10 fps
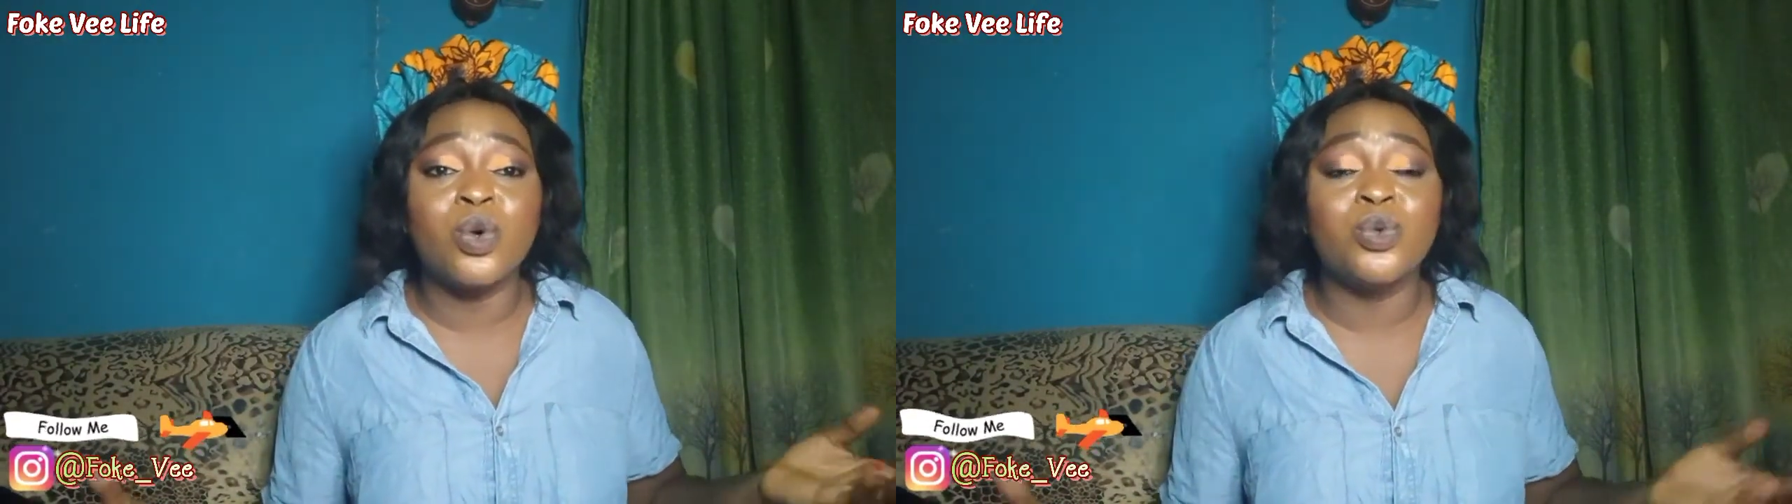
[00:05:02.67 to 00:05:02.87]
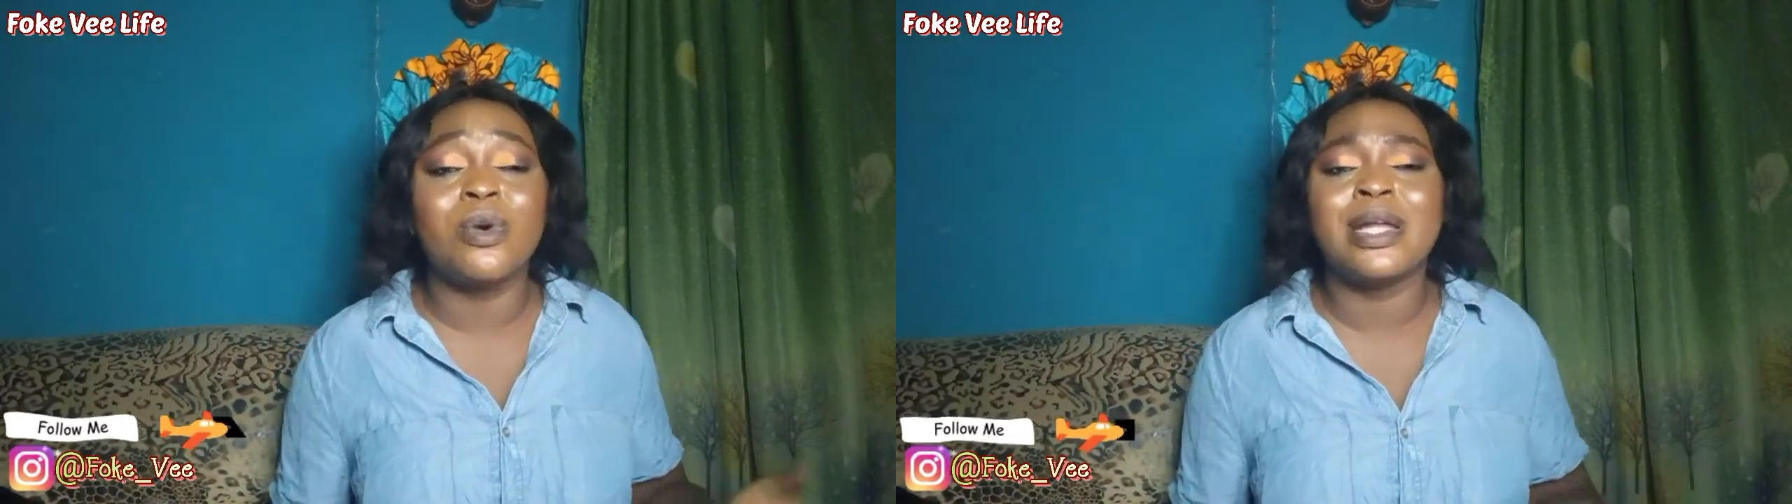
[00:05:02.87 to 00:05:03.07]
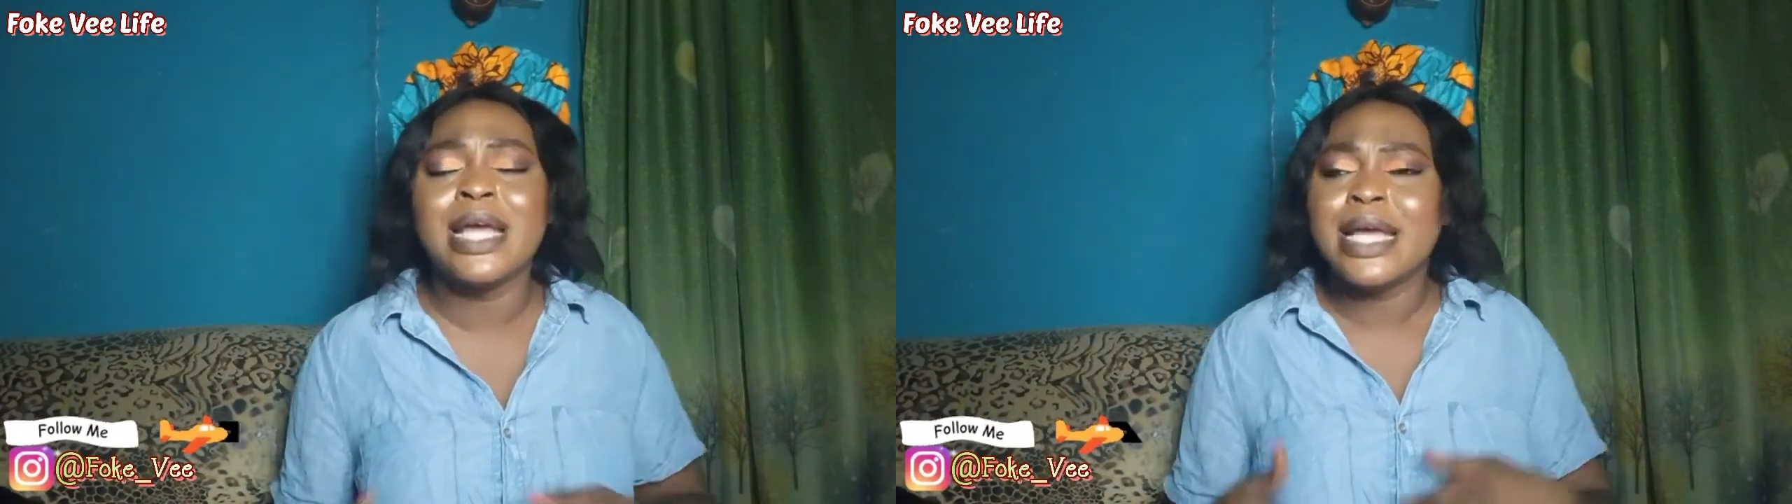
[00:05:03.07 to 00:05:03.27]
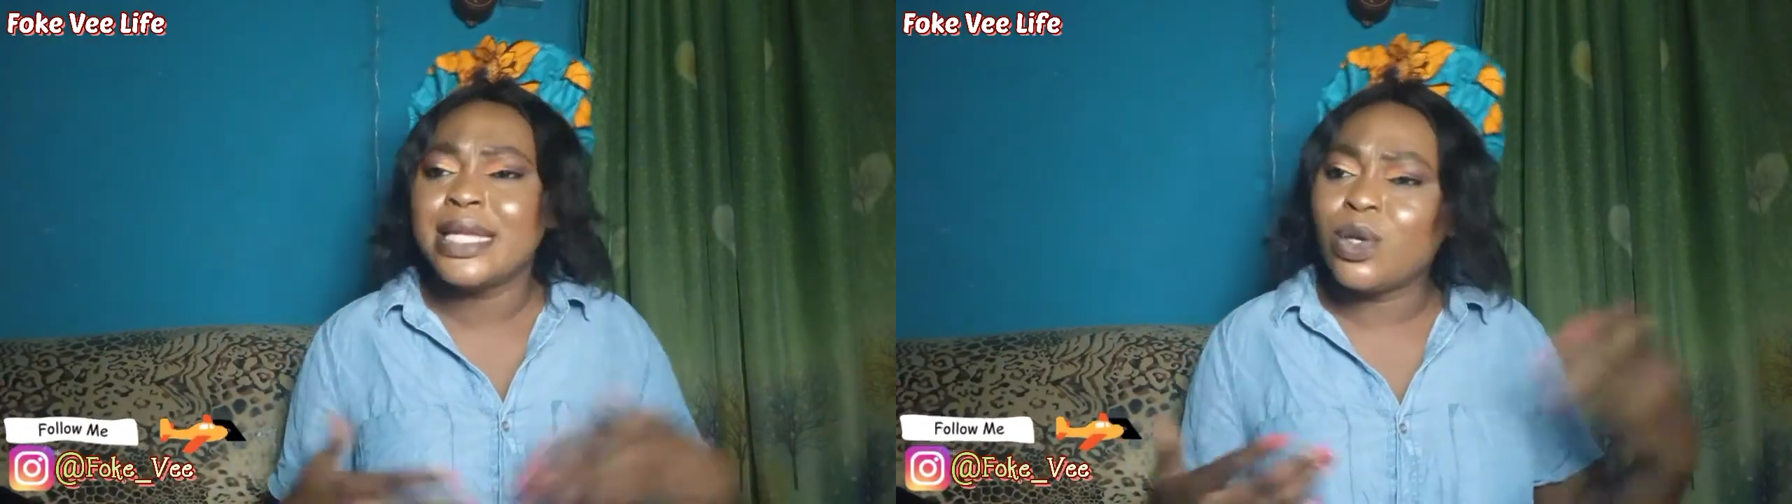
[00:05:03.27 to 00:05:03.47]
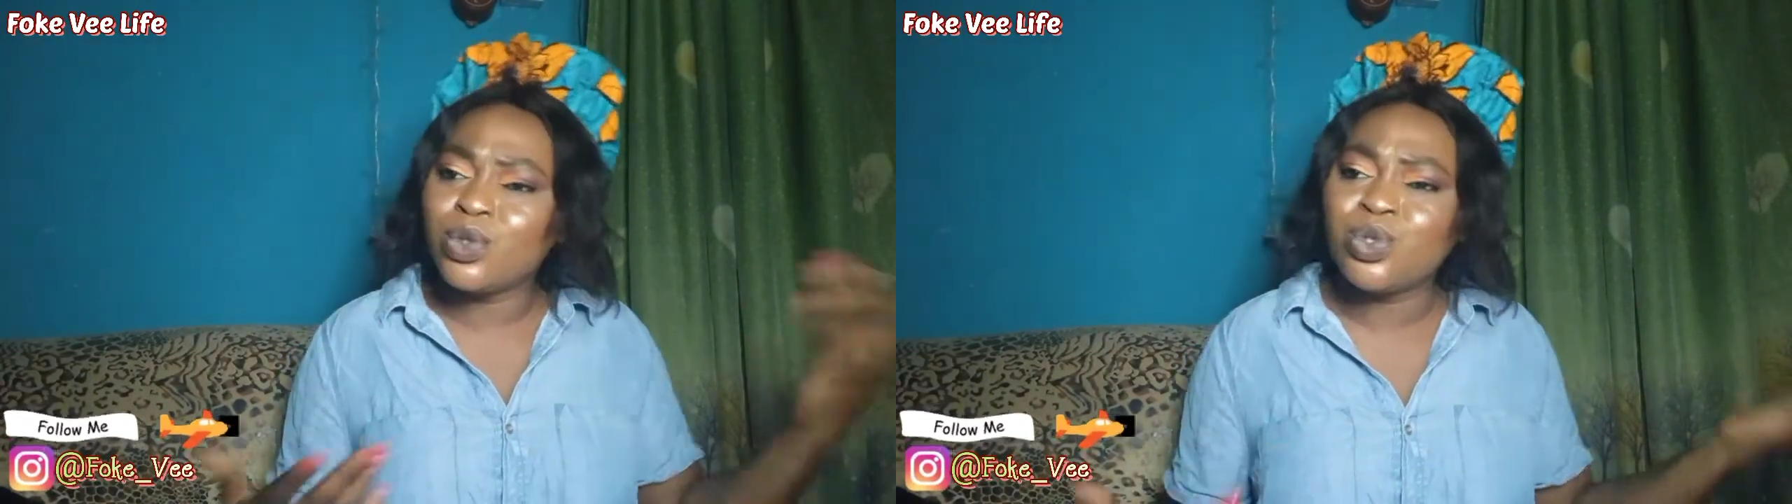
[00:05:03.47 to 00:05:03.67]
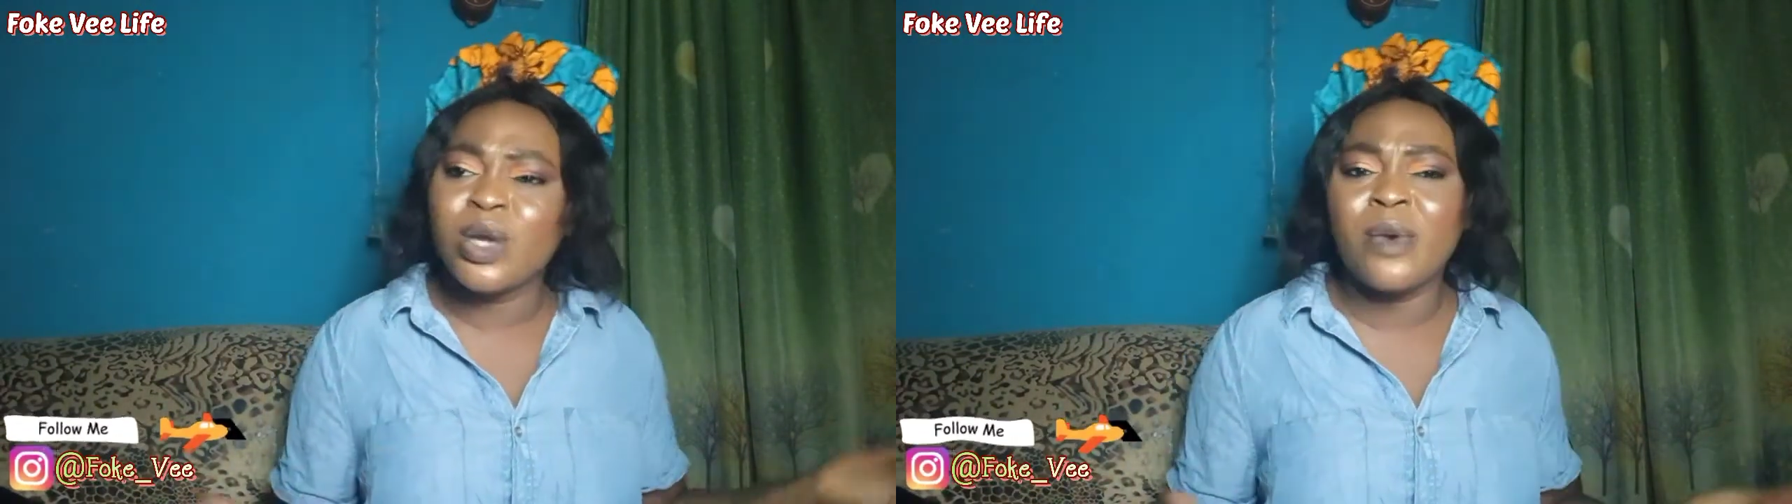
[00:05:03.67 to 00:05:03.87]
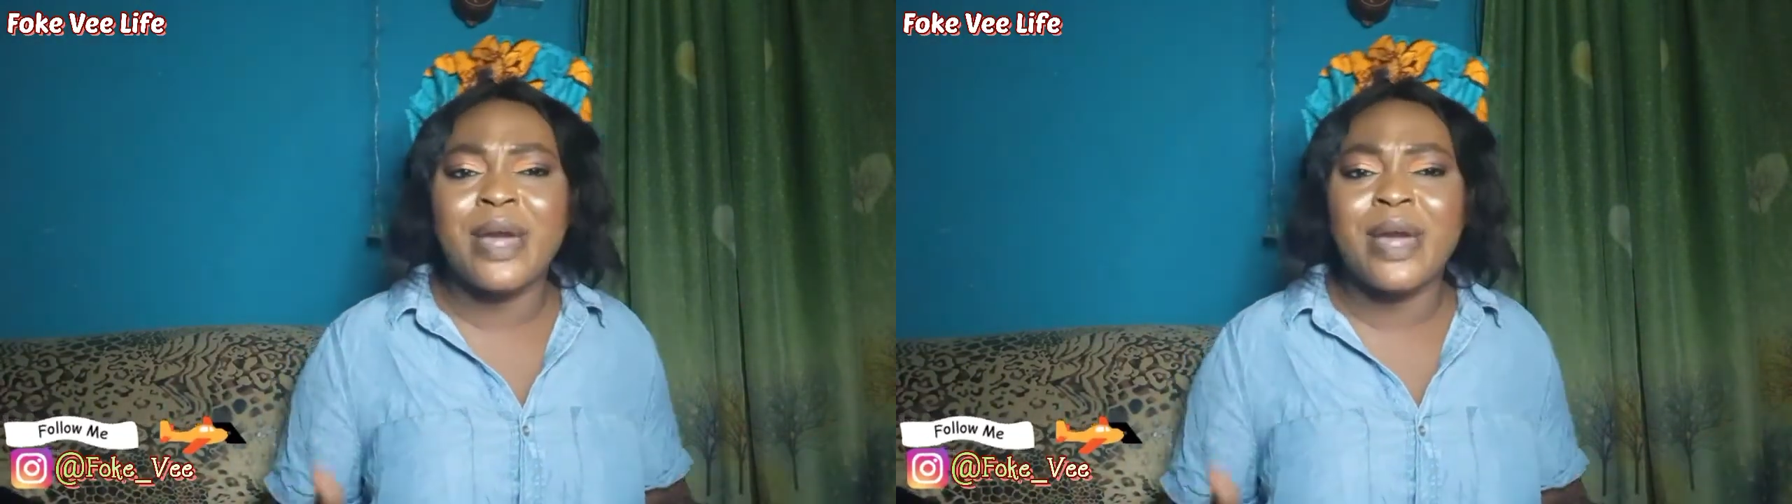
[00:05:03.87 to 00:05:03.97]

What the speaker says: old one, they will do